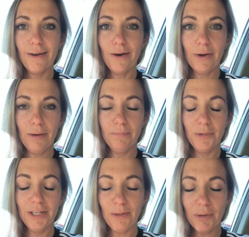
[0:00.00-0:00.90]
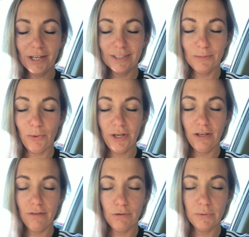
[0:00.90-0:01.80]
Okay, I'm going to get back to the point
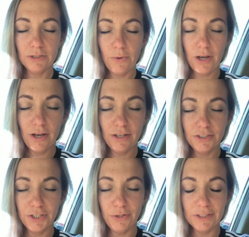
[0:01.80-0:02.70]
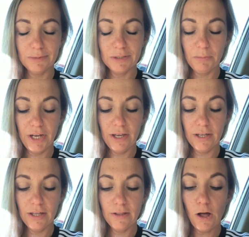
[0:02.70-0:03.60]
of what was going on during Christmas
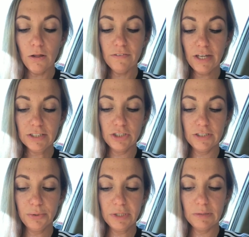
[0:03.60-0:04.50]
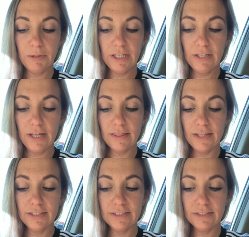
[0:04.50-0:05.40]
break. All of that is just to explain that
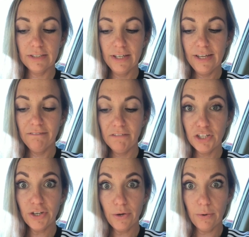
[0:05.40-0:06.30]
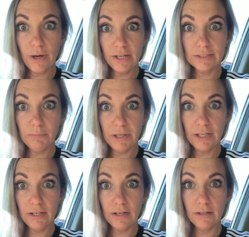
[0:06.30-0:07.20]
this video has
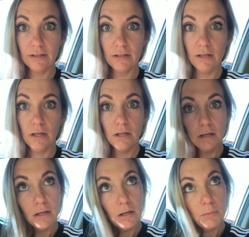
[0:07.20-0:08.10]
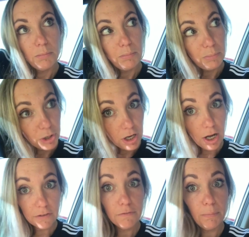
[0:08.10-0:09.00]
been put
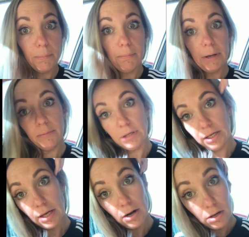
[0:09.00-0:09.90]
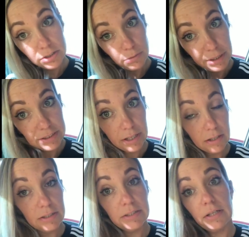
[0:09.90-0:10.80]
off by me and also by
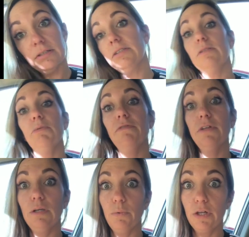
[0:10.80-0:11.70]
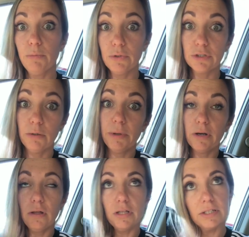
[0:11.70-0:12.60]
Sylas. Sylas has been feeling really emotional about
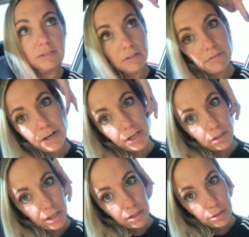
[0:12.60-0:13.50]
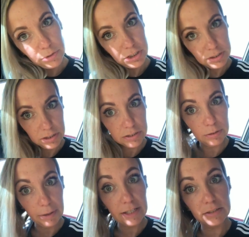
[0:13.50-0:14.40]
all this, and very, like, we just needed
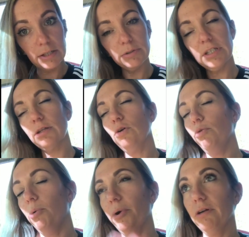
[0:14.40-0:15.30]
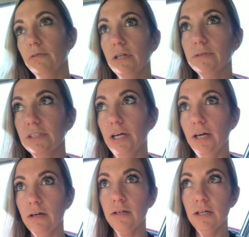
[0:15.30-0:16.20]
space. That was, like, the whole point of what I was
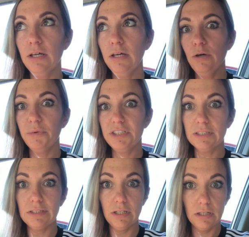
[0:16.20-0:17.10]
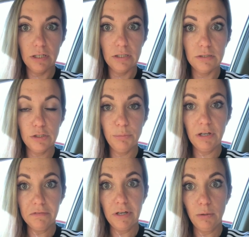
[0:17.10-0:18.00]
saying. We just needed to be
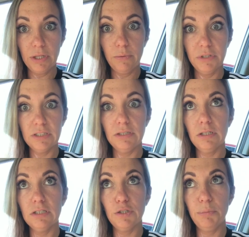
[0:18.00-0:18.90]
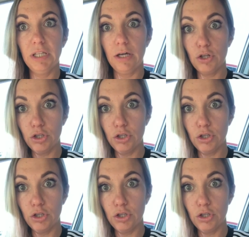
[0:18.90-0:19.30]
a family. Like, we just needed to be, like,